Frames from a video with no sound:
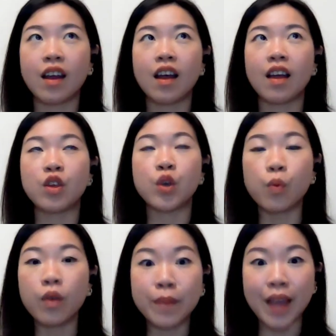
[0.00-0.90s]
you
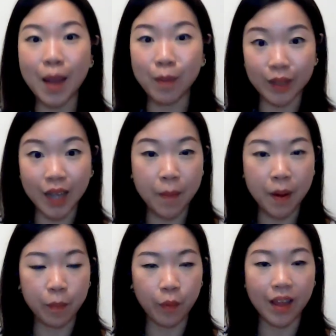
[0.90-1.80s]
would be able to come
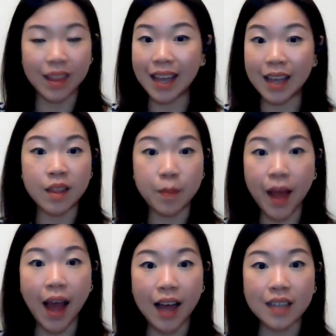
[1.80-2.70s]
up with in the
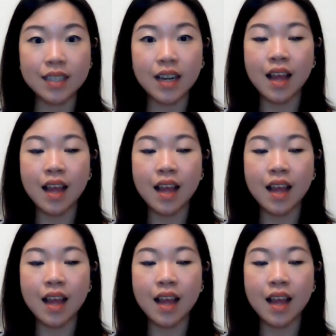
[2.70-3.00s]
past.